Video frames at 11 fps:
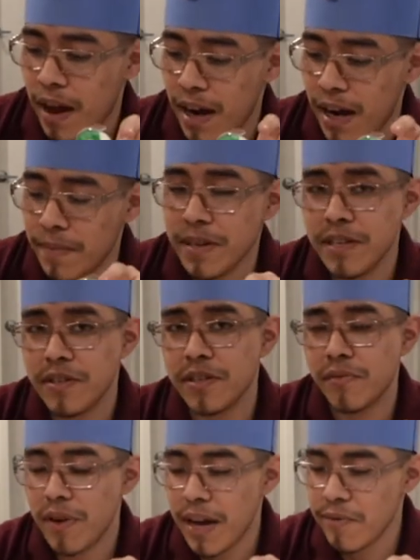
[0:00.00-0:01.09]
uh, I'm gonna use a
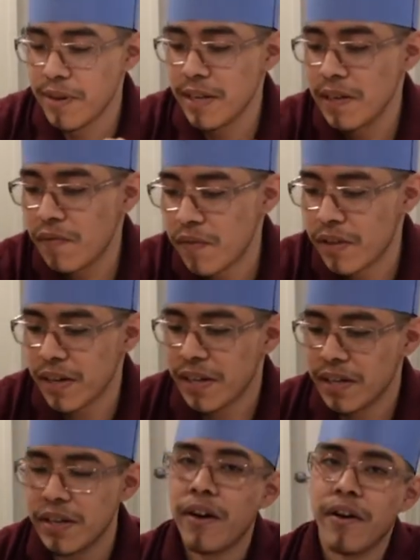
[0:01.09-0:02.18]
red one for the,
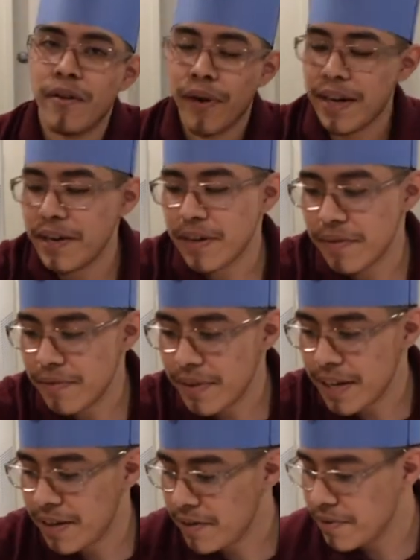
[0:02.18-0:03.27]
you know,
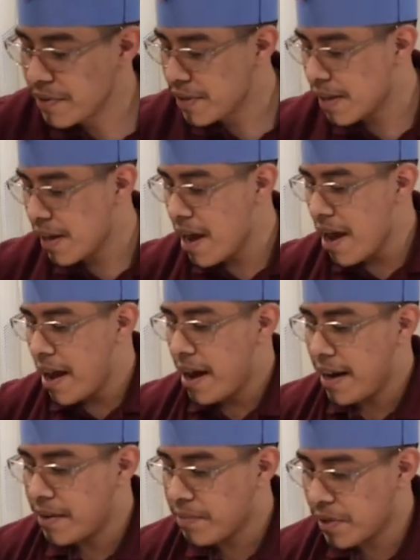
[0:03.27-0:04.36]
red nose.
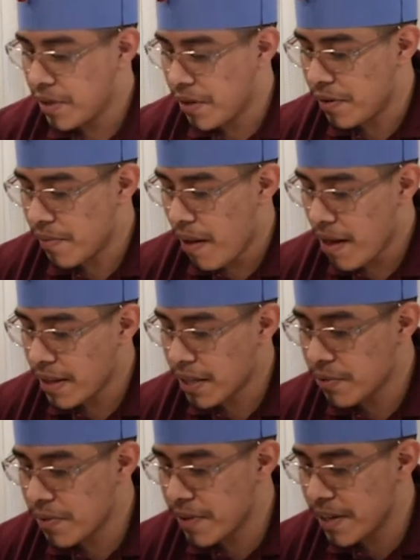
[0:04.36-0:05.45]
Um, so that's
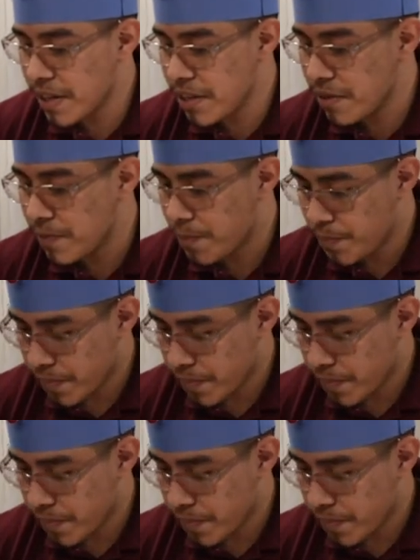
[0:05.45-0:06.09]
what we're gonna do.